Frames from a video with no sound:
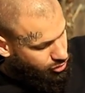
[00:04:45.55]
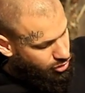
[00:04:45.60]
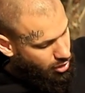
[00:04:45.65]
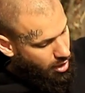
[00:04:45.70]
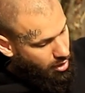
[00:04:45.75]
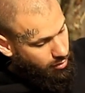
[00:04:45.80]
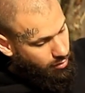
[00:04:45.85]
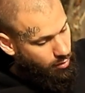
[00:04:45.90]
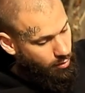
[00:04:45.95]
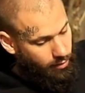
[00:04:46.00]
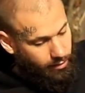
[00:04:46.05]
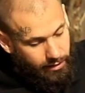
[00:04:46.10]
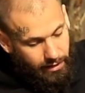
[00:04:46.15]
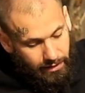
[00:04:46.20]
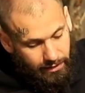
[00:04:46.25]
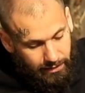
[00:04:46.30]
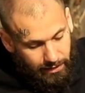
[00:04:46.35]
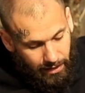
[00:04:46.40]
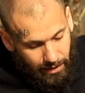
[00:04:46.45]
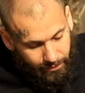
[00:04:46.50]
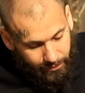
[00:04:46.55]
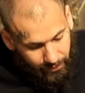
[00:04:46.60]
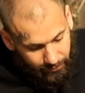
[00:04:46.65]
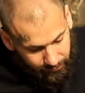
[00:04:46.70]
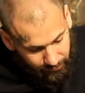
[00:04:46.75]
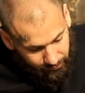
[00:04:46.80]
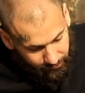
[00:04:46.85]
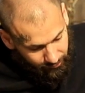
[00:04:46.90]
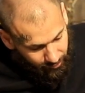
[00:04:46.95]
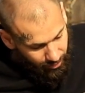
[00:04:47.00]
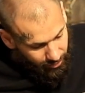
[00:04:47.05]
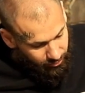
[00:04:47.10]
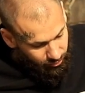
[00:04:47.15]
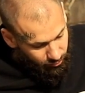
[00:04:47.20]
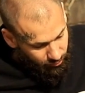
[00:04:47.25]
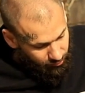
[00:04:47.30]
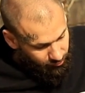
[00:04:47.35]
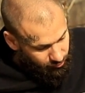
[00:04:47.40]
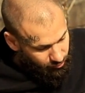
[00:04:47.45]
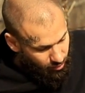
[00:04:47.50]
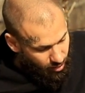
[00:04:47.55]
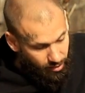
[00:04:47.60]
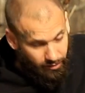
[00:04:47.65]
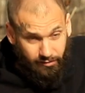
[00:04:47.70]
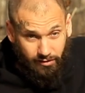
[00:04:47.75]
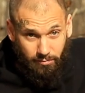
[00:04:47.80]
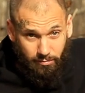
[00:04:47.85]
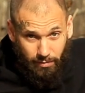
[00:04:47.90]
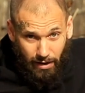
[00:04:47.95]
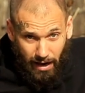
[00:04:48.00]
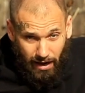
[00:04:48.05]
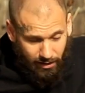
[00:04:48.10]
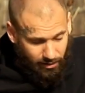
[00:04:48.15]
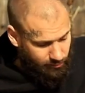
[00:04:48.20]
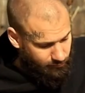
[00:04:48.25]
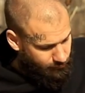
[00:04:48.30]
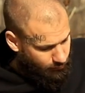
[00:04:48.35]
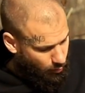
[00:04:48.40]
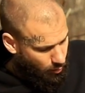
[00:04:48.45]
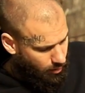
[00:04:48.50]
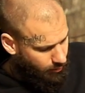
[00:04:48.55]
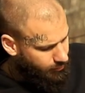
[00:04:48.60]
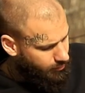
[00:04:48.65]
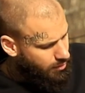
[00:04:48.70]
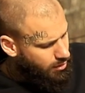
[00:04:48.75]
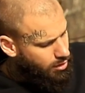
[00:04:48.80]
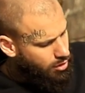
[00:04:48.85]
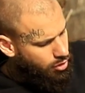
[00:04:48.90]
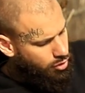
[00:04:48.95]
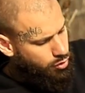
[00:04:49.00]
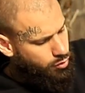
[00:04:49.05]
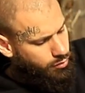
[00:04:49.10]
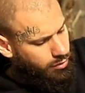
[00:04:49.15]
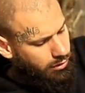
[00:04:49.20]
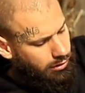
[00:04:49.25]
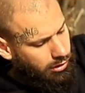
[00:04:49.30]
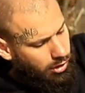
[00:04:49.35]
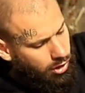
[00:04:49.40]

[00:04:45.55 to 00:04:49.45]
shock cord, again, that design crisscrossing back and forth. You can